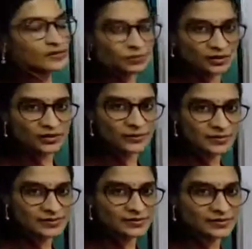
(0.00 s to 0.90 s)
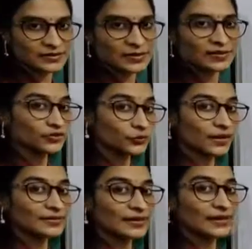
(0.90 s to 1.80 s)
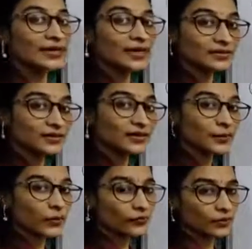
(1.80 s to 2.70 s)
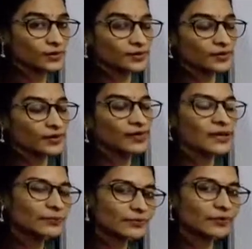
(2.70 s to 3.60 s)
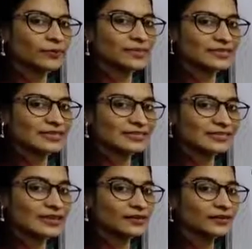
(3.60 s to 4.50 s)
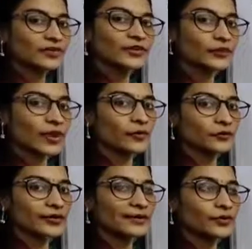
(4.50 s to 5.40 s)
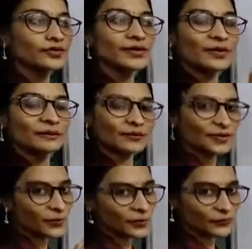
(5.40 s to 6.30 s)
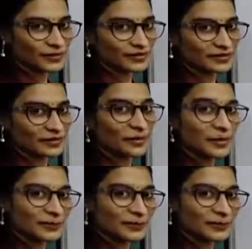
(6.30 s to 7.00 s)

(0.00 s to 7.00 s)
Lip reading: If 30% is there, you can write 30 upon 100. If 50% is there, then you have to write down 50 upon 100.